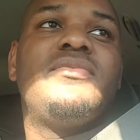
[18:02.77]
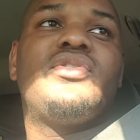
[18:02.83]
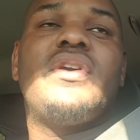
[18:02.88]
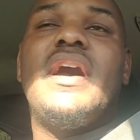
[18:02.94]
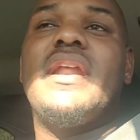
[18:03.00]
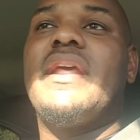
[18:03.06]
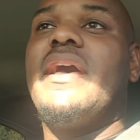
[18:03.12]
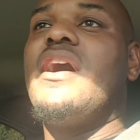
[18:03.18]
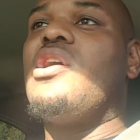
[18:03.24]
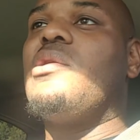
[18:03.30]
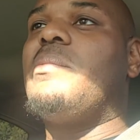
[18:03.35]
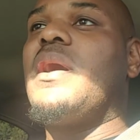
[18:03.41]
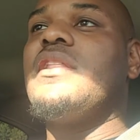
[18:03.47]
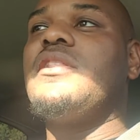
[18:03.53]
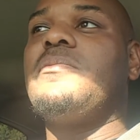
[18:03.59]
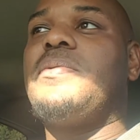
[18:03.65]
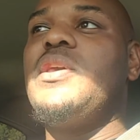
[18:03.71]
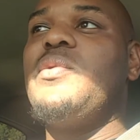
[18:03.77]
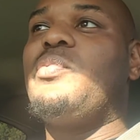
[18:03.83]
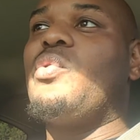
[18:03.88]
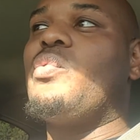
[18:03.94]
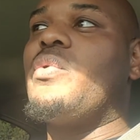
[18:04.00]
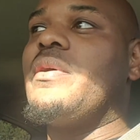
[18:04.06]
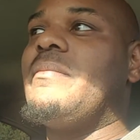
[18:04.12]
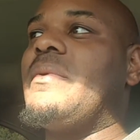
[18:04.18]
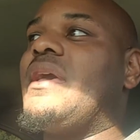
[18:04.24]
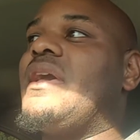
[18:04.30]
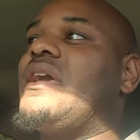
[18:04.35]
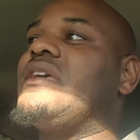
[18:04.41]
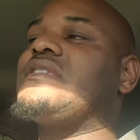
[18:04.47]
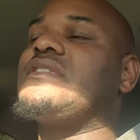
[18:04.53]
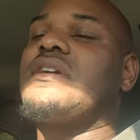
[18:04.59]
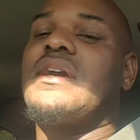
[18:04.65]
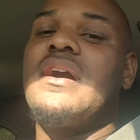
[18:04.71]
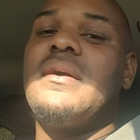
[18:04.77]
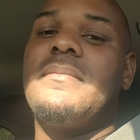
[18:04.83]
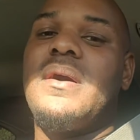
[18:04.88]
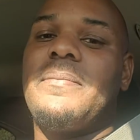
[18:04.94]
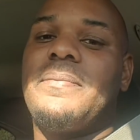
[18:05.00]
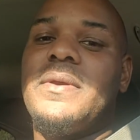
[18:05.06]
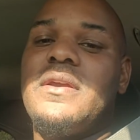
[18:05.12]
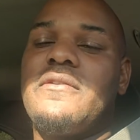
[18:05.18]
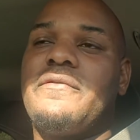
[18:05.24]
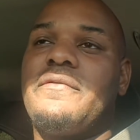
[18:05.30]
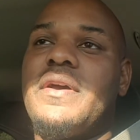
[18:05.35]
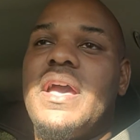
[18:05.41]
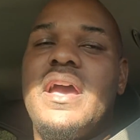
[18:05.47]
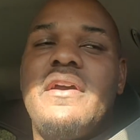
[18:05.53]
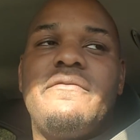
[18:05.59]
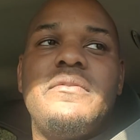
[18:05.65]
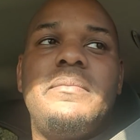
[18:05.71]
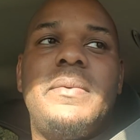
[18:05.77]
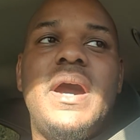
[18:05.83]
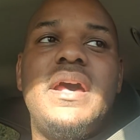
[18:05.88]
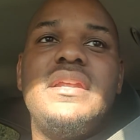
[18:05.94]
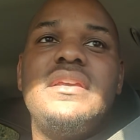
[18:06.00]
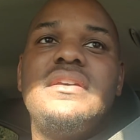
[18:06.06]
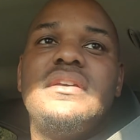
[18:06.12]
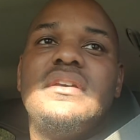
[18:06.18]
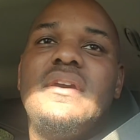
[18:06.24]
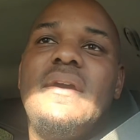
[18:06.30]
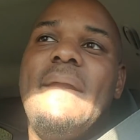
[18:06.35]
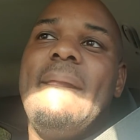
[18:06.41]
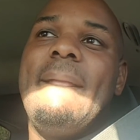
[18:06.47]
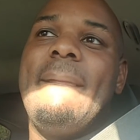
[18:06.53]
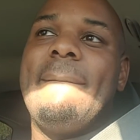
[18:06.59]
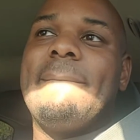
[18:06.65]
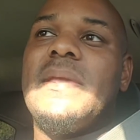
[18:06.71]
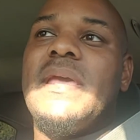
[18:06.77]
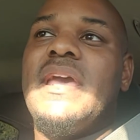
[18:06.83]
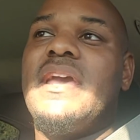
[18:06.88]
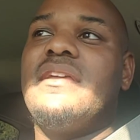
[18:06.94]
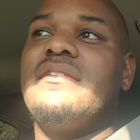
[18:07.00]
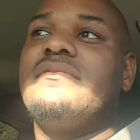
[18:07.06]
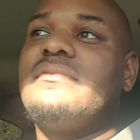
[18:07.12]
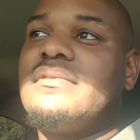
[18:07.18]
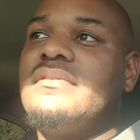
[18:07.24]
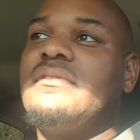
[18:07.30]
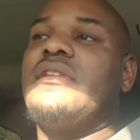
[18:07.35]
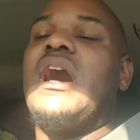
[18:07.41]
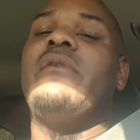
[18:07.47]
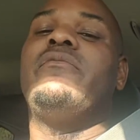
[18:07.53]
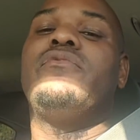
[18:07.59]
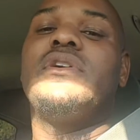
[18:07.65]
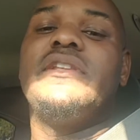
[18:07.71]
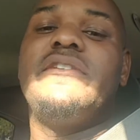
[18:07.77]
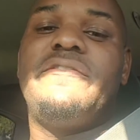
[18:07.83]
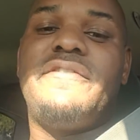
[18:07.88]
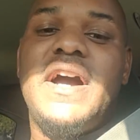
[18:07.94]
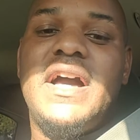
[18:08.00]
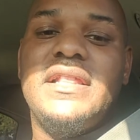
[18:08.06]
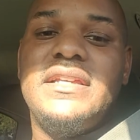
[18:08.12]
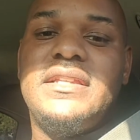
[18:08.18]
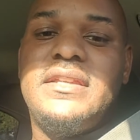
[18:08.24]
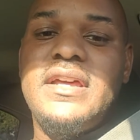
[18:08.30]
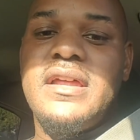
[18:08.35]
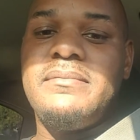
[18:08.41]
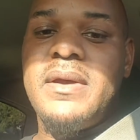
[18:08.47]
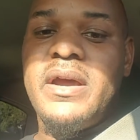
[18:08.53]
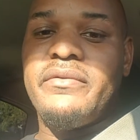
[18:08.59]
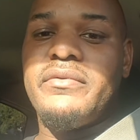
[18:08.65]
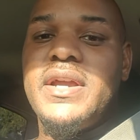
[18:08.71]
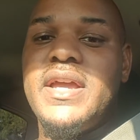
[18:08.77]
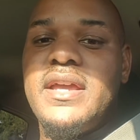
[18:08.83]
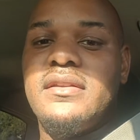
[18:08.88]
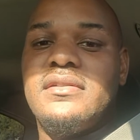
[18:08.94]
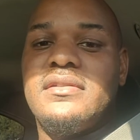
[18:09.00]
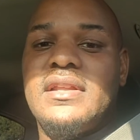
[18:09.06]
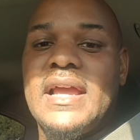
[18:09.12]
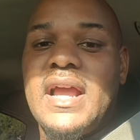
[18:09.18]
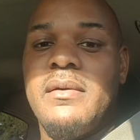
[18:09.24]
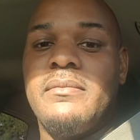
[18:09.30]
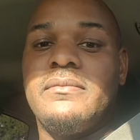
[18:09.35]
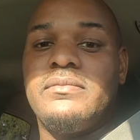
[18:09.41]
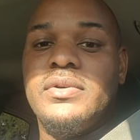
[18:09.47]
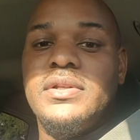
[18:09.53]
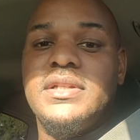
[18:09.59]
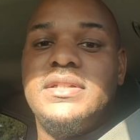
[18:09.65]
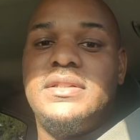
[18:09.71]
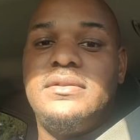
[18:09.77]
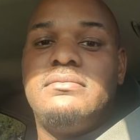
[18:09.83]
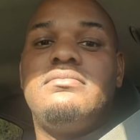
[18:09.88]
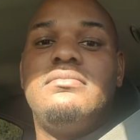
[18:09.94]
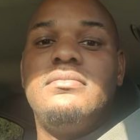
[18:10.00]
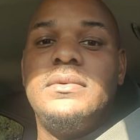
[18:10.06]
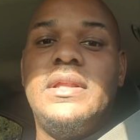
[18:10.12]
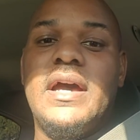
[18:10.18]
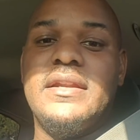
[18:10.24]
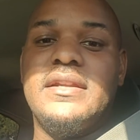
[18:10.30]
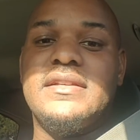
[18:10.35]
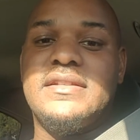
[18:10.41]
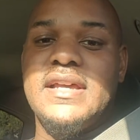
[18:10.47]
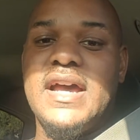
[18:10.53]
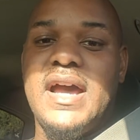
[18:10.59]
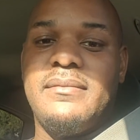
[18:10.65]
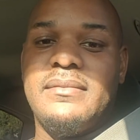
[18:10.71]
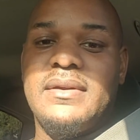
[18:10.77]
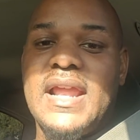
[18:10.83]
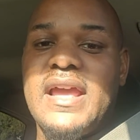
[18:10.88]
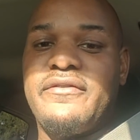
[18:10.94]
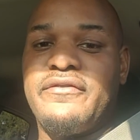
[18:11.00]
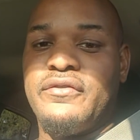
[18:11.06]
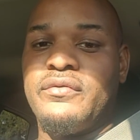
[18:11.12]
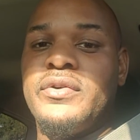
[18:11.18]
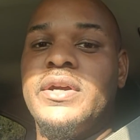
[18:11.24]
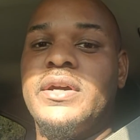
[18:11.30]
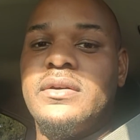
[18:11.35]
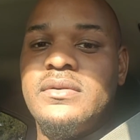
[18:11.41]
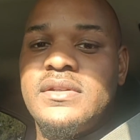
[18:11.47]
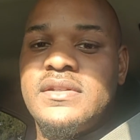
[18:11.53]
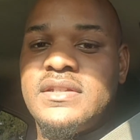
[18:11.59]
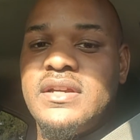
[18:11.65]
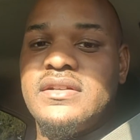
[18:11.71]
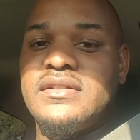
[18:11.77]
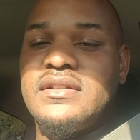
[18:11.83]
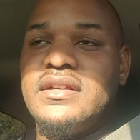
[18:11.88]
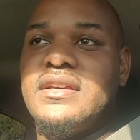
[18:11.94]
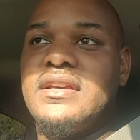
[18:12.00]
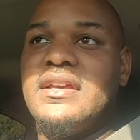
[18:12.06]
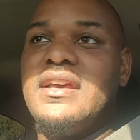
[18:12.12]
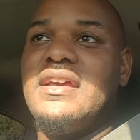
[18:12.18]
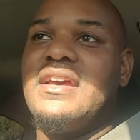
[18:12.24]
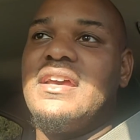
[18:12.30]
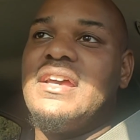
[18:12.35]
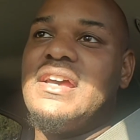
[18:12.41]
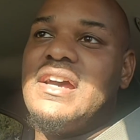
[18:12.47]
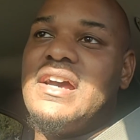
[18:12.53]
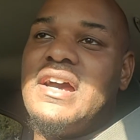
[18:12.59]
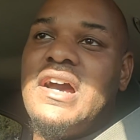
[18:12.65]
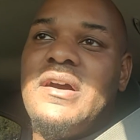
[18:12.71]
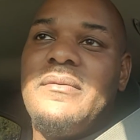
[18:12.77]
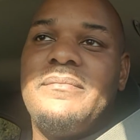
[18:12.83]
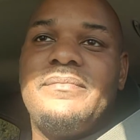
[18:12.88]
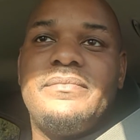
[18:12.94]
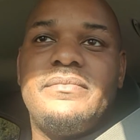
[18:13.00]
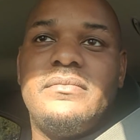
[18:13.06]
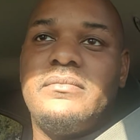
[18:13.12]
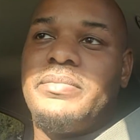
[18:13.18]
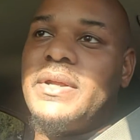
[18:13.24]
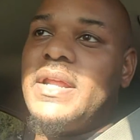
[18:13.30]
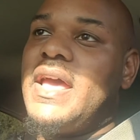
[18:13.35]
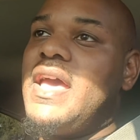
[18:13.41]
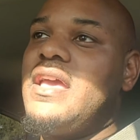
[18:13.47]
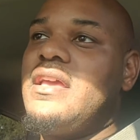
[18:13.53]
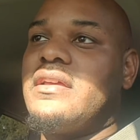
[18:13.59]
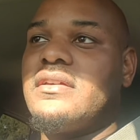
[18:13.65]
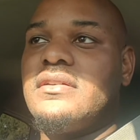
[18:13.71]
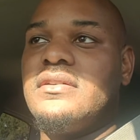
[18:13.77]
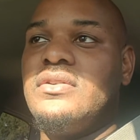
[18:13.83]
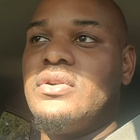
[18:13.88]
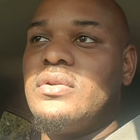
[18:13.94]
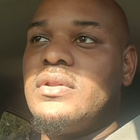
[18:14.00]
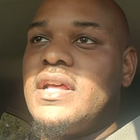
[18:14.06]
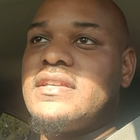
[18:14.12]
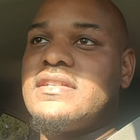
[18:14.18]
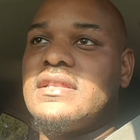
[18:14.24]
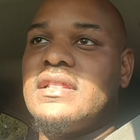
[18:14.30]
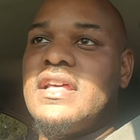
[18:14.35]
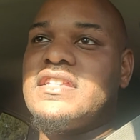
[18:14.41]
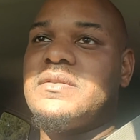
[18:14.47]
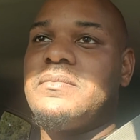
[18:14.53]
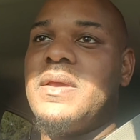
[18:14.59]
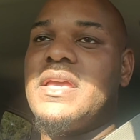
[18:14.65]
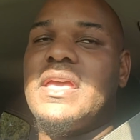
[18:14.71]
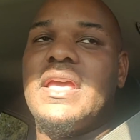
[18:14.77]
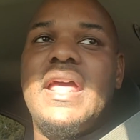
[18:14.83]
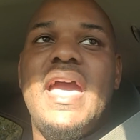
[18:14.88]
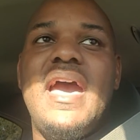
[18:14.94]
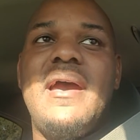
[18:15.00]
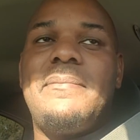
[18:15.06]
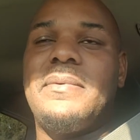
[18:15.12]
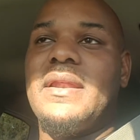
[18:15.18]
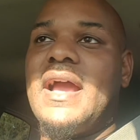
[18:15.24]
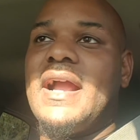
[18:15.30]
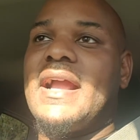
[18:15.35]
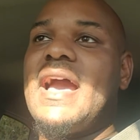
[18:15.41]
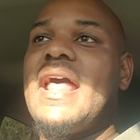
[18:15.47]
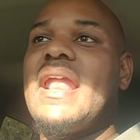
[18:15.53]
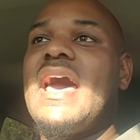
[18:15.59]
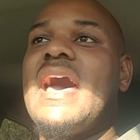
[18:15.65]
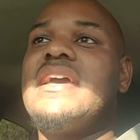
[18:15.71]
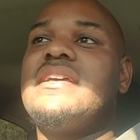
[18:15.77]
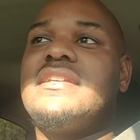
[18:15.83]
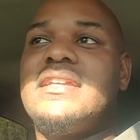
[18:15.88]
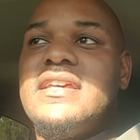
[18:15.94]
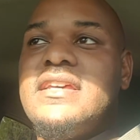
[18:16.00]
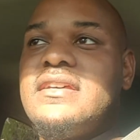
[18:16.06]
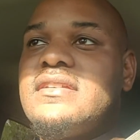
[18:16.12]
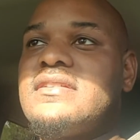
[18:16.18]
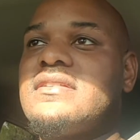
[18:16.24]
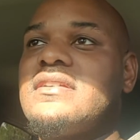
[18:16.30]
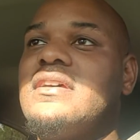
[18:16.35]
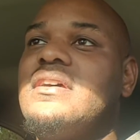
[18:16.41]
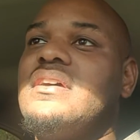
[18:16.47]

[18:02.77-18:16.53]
trying to help other people win, man. It's a come up here for everybody. And I'm really finally done my rant. Like I'm really done this time. Like for real, seriously. But hey, you know, let's make it happen. I got ideas.